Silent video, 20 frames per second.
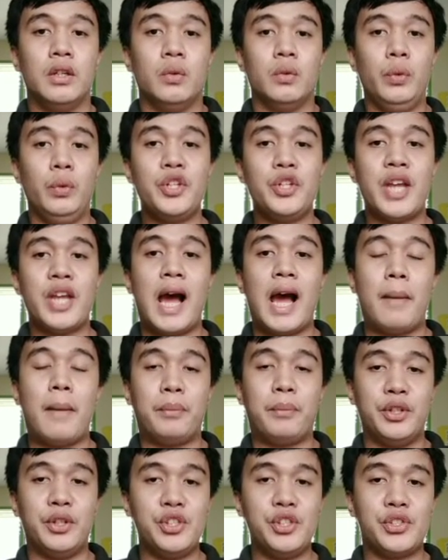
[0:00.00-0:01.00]
which
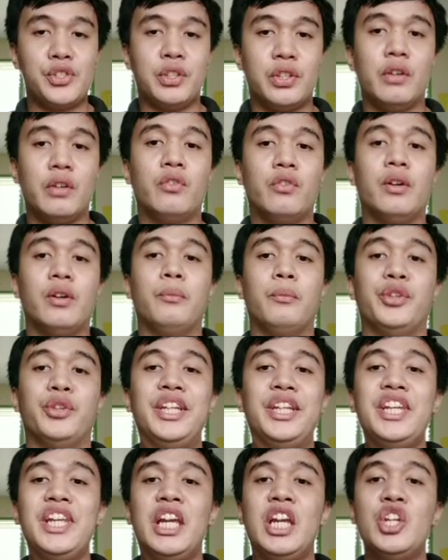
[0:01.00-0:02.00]
happens from
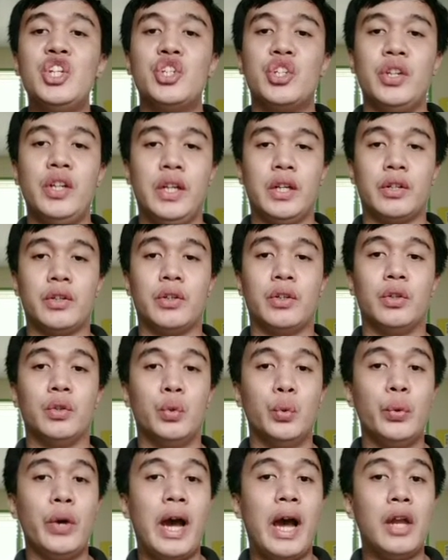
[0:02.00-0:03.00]
teenage year
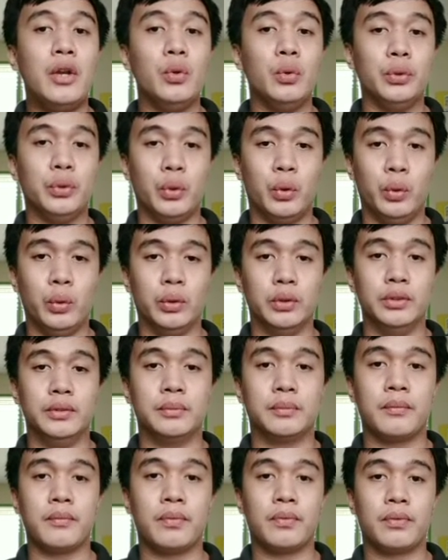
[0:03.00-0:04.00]
to adulthood.
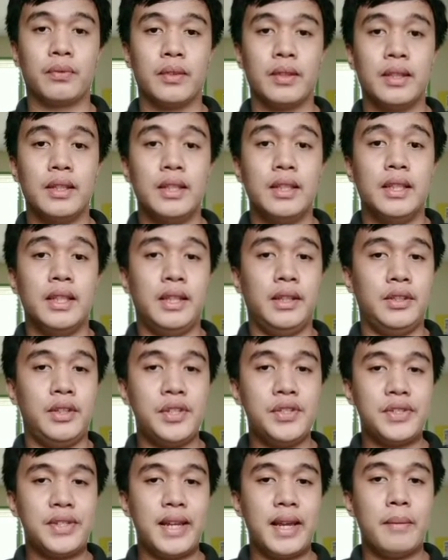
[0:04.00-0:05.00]
In
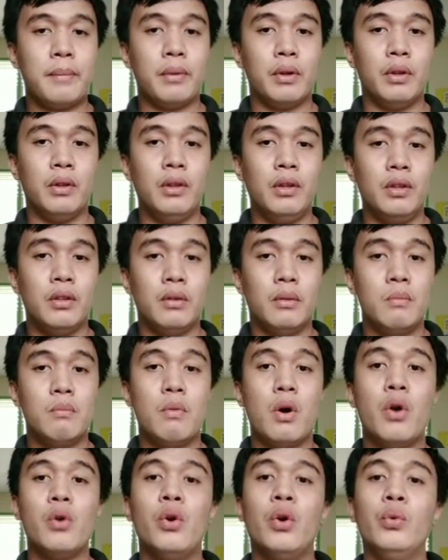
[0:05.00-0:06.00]
this level,
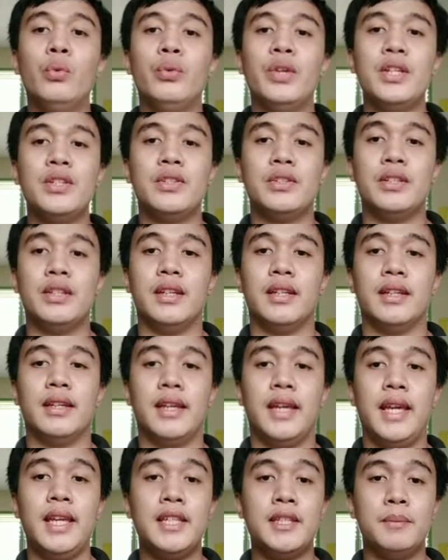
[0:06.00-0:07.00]
moral
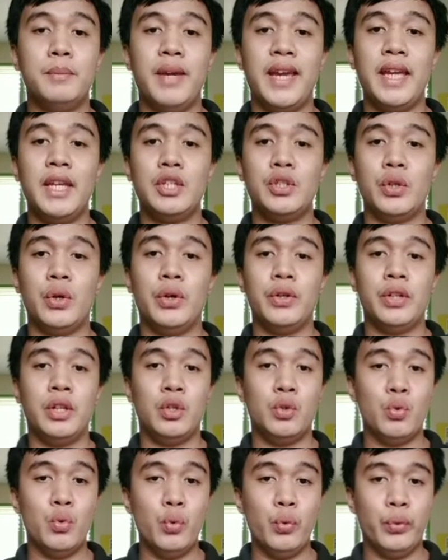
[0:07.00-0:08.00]
reasoning is based on
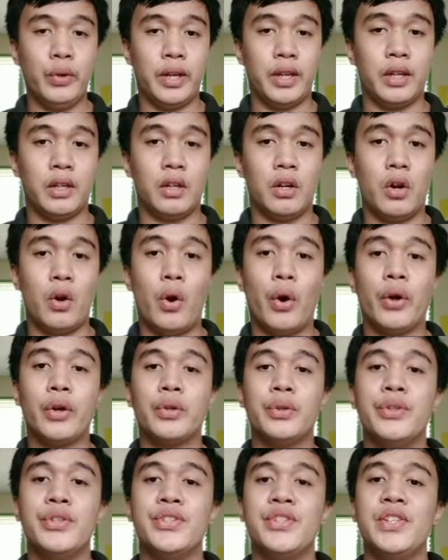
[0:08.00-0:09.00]
enduring
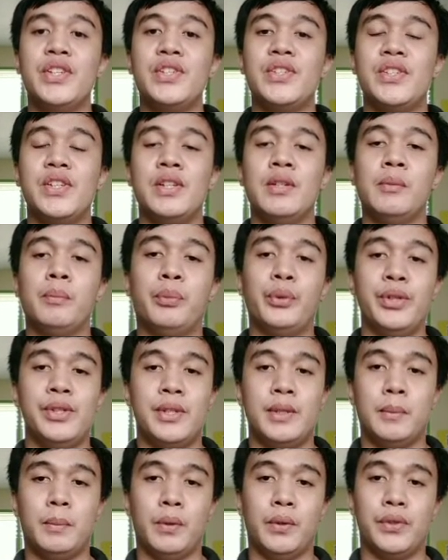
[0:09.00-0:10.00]
or consistent
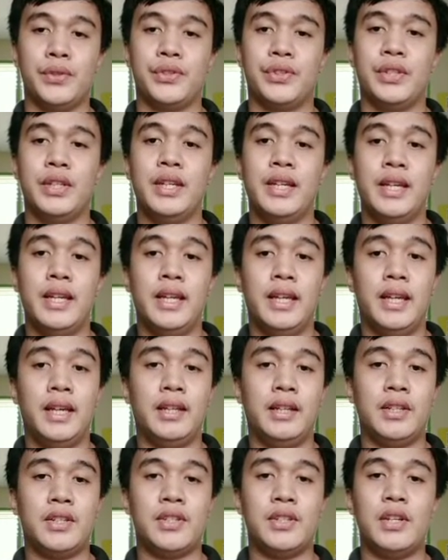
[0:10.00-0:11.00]
principles.
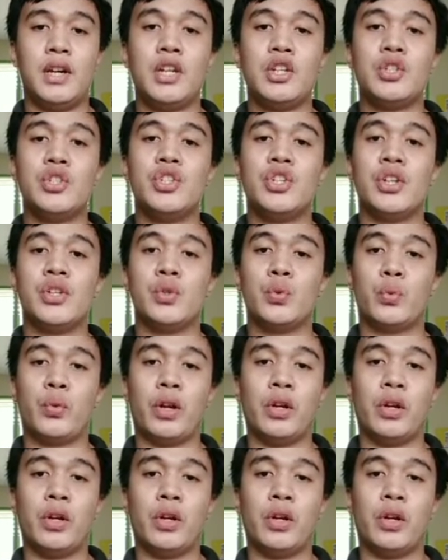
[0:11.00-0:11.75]
It is not just